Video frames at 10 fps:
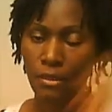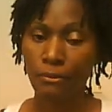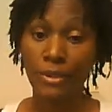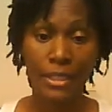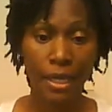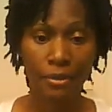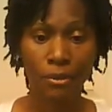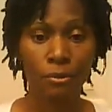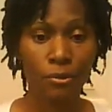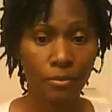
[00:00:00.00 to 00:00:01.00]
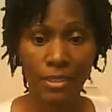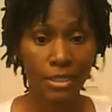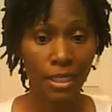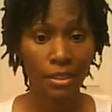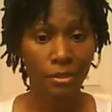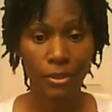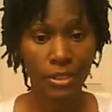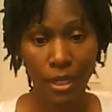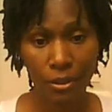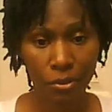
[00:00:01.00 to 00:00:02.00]
retighten the roots, because I didn't
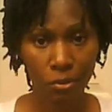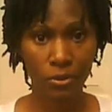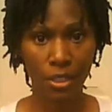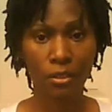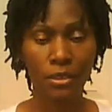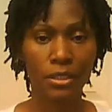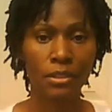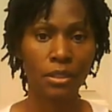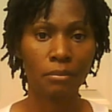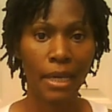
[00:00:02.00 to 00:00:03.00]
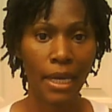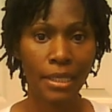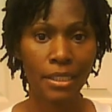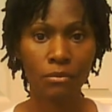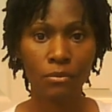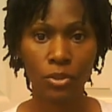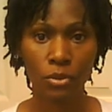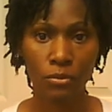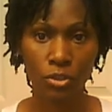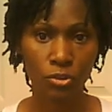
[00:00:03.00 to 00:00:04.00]
retighten the roots. I only combined them,
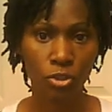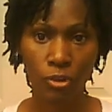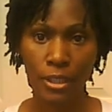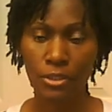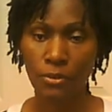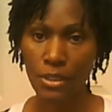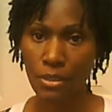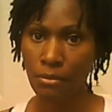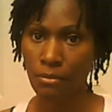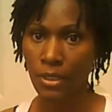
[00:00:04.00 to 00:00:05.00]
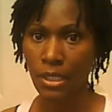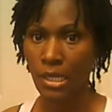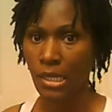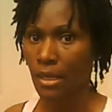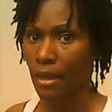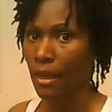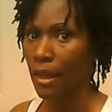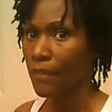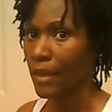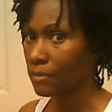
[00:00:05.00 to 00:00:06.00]
2-strand twist them,
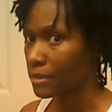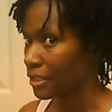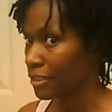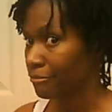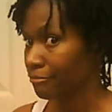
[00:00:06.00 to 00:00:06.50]
and that was it.